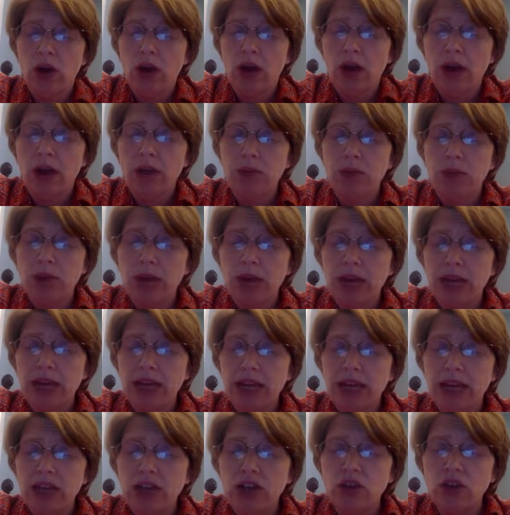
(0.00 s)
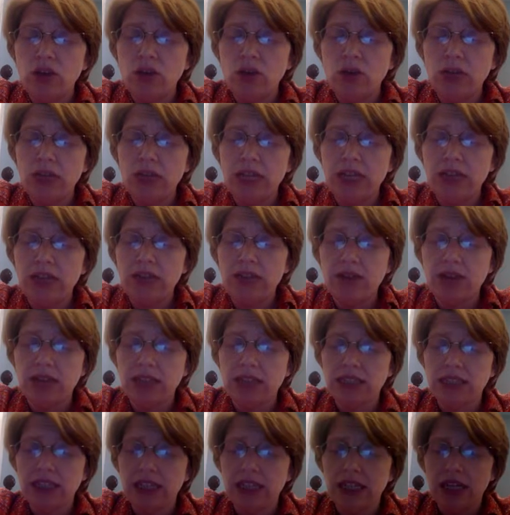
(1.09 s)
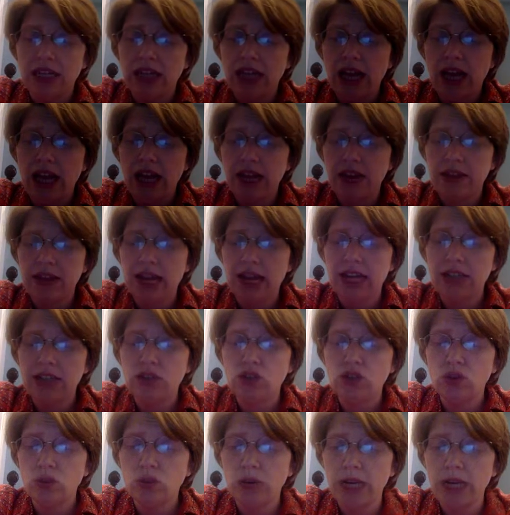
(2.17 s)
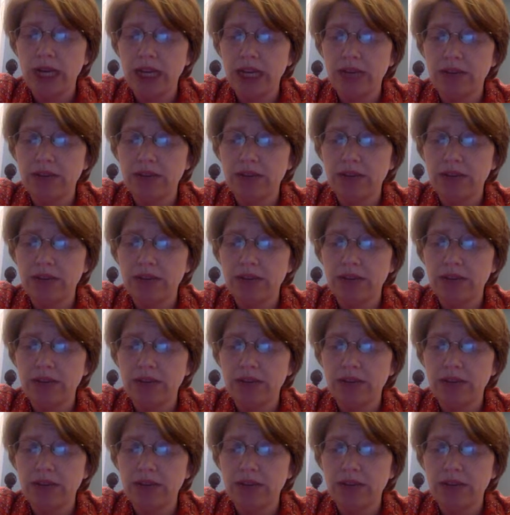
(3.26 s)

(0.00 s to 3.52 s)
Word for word: I pray that you would give us uh, that joy